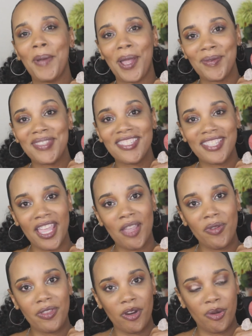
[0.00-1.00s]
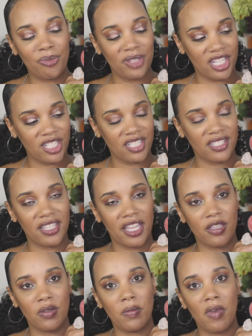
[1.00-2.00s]
I would say with her blushes
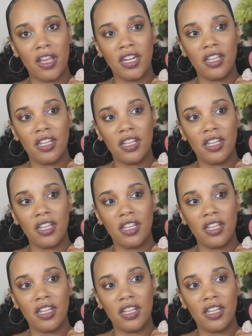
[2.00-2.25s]
that you want